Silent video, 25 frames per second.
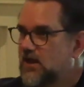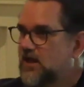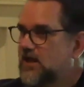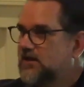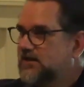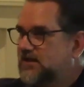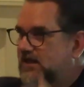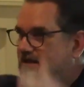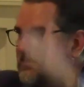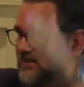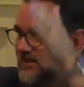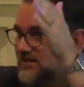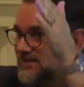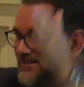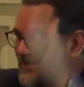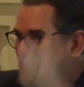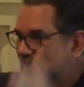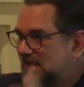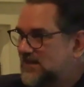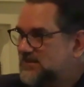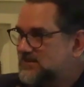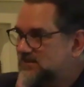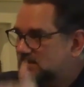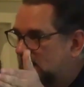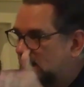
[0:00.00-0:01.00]
to actually
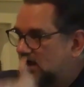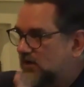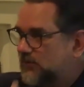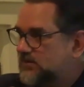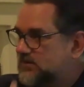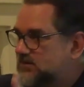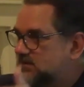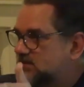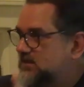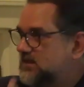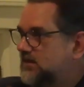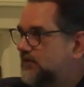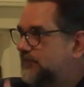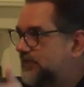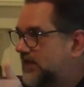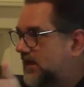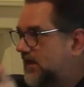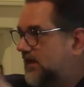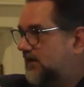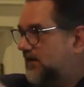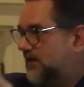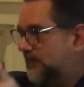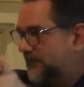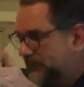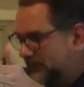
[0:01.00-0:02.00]
test out to see if
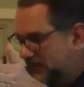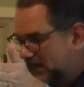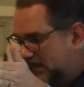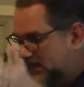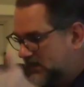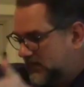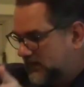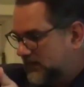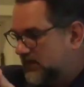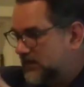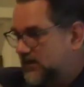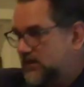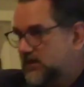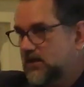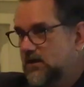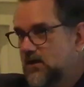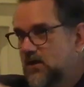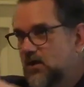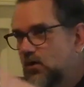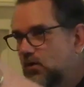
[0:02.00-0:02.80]
that analytic